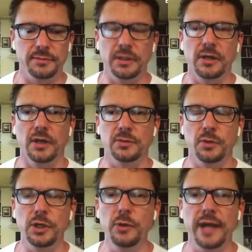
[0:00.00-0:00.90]
because when
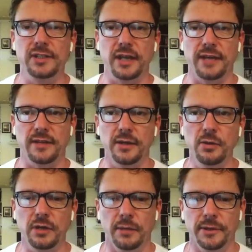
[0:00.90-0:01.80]
you educate the
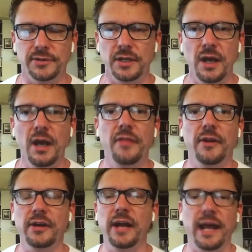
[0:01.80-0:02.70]
newcomers,
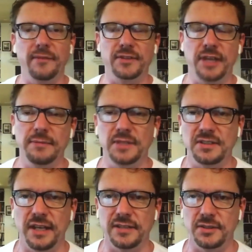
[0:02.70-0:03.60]
they're going to have the same
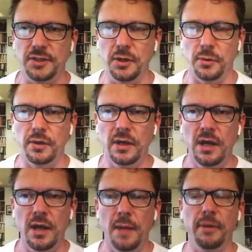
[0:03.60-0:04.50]
success as you.
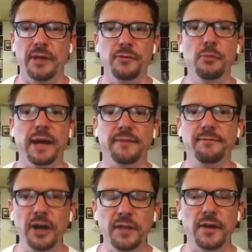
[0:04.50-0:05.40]
But if you make
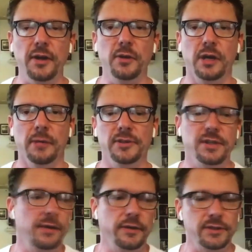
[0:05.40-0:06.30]
fun of the newcomers,
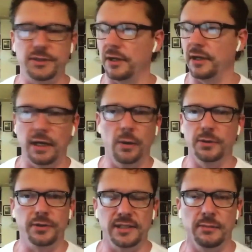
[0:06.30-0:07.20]
then they're just going to go and
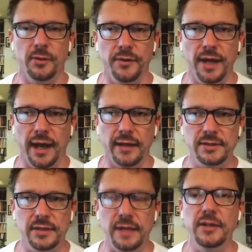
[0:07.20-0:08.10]
try some other diets.
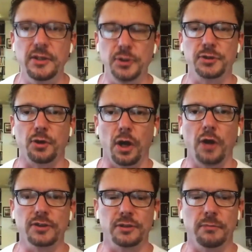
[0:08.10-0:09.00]
And then you just
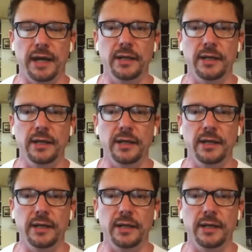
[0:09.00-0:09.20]
lost somebody